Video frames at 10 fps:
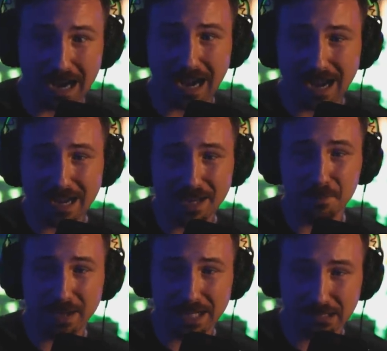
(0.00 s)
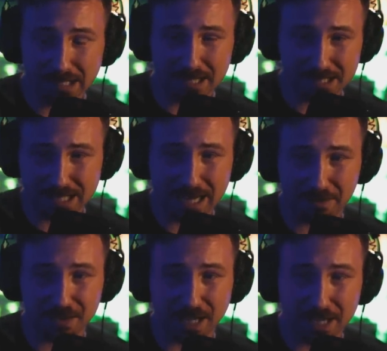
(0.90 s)
I make less
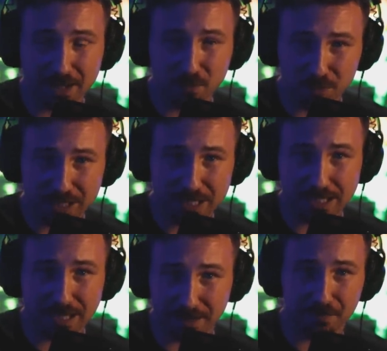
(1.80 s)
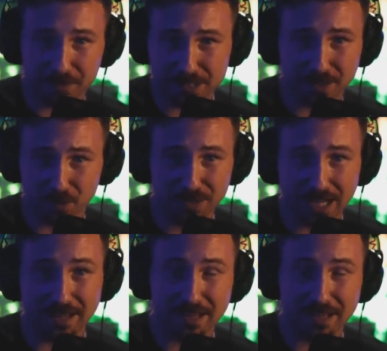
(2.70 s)
gaffes and I read every single day.